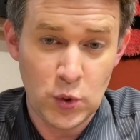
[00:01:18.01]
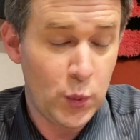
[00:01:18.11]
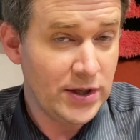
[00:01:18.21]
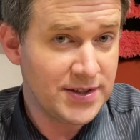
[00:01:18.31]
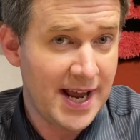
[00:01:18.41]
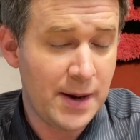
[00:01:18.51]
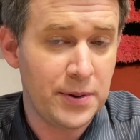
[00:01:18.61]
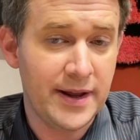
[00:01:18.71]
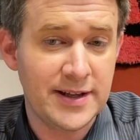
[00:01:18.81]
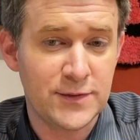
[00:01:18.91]
will take
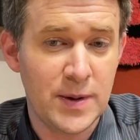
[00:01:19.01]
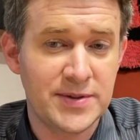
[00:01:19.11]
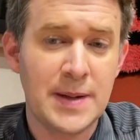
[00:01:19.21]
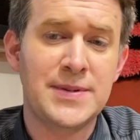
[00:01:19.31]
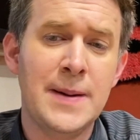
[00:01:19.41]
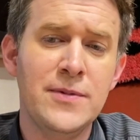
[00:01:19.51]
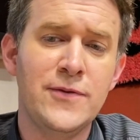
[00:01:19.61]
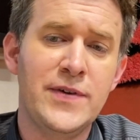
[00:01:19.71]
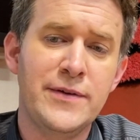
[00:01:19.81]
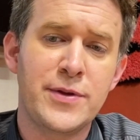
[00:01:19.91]
place from September
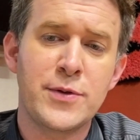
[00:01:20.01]
5th